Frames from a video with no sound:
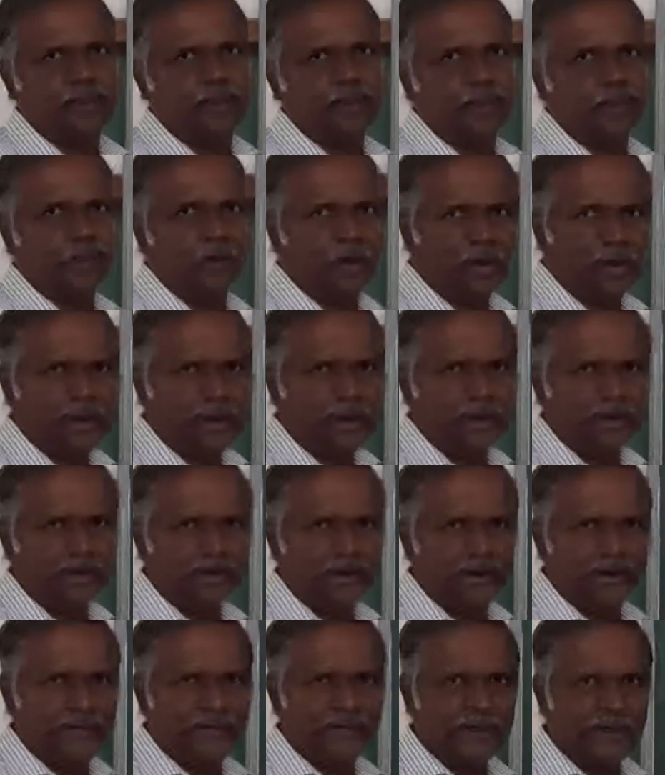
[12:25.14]
Though it is
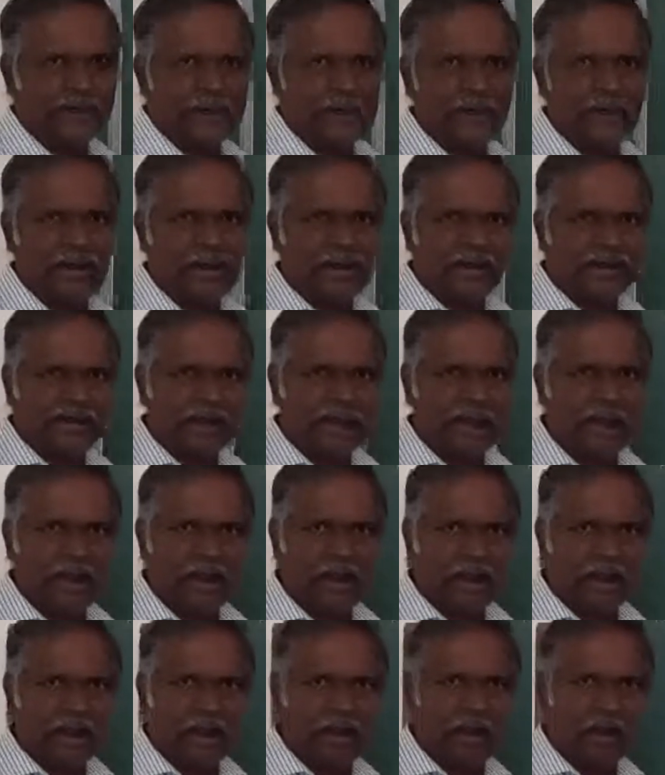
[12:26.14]
a single
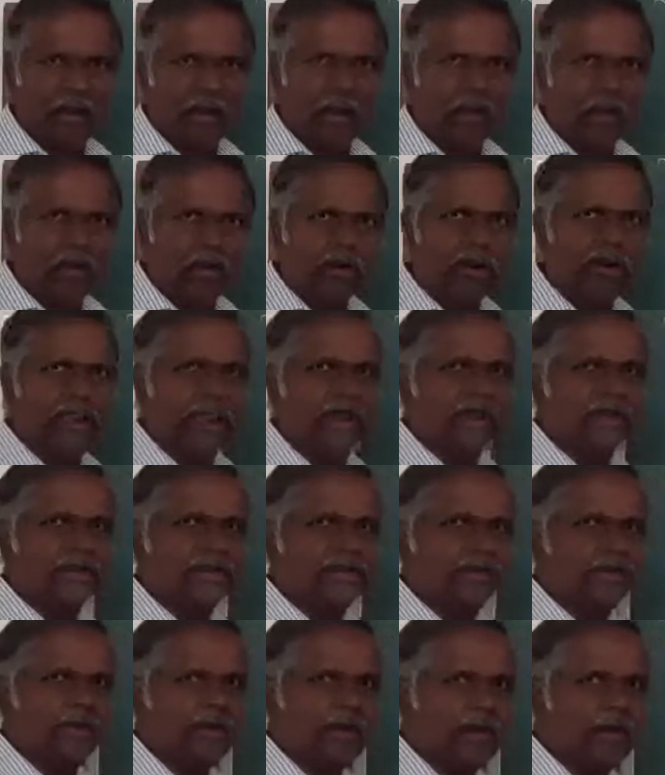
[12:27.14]
cell
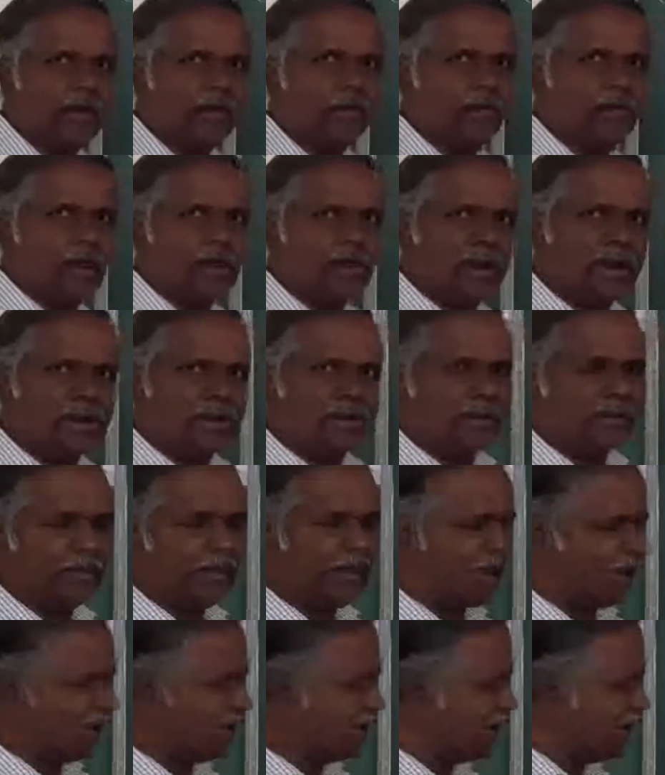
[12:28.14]
organism, our body is a
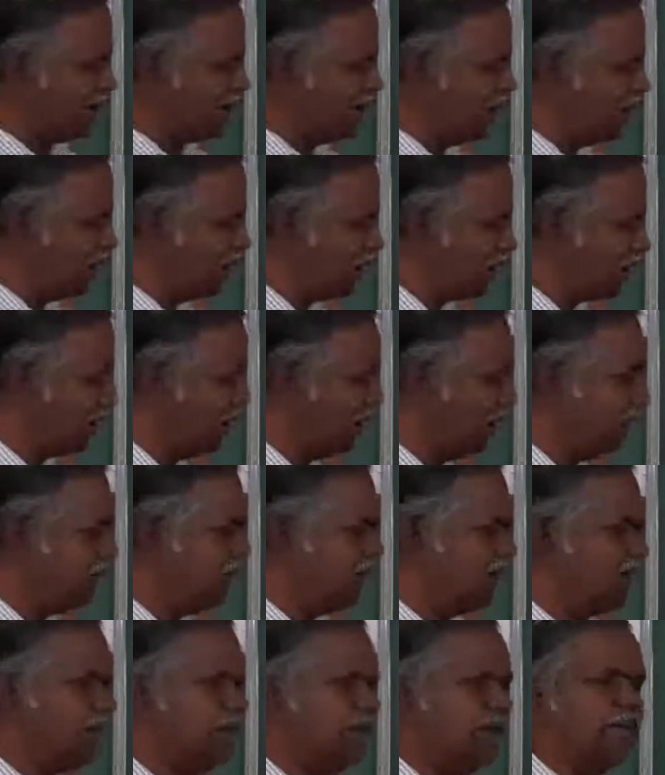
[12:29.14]
multicellular,
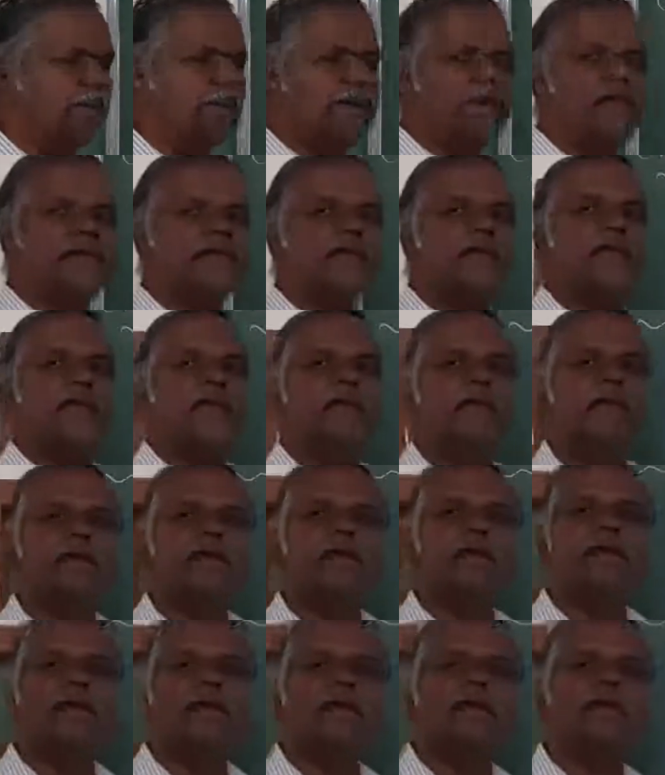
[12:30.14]
but amoeba is a
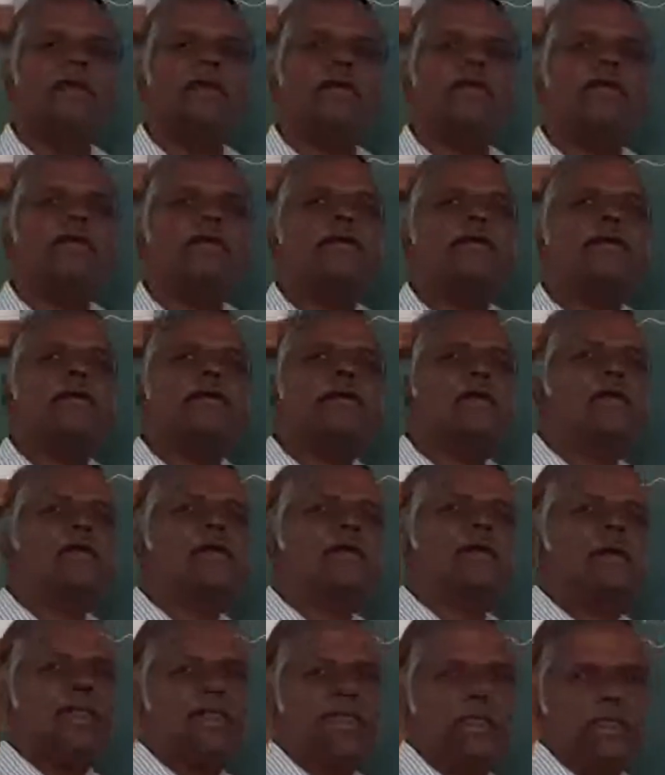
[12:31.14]

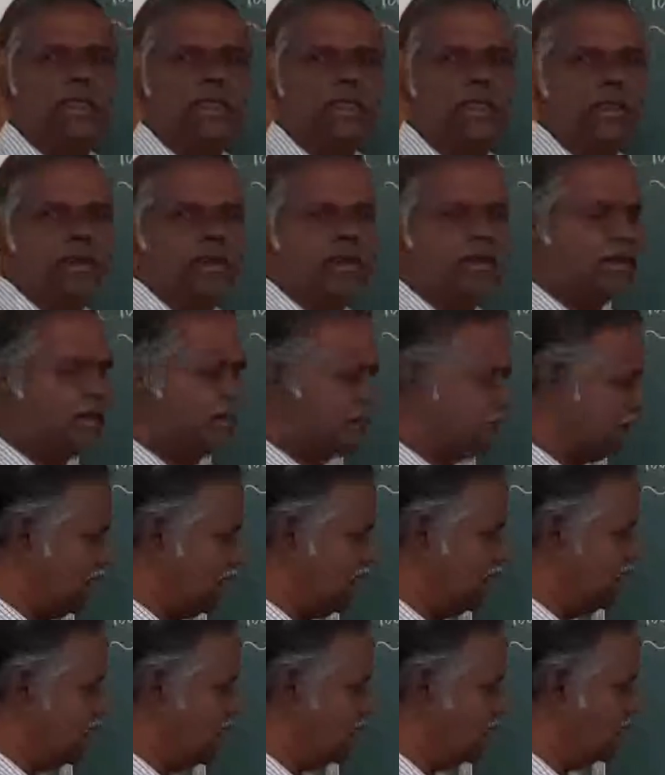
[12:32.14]

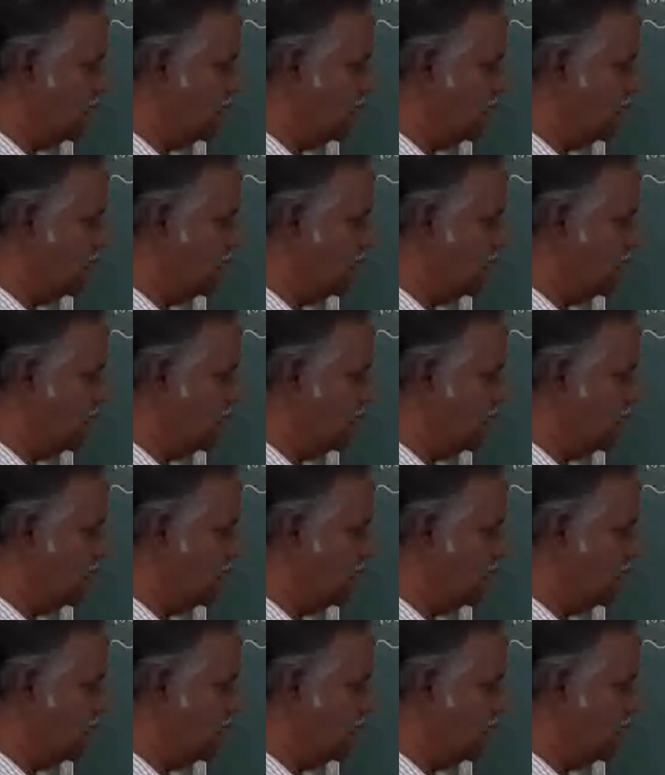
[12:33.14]
unicellular.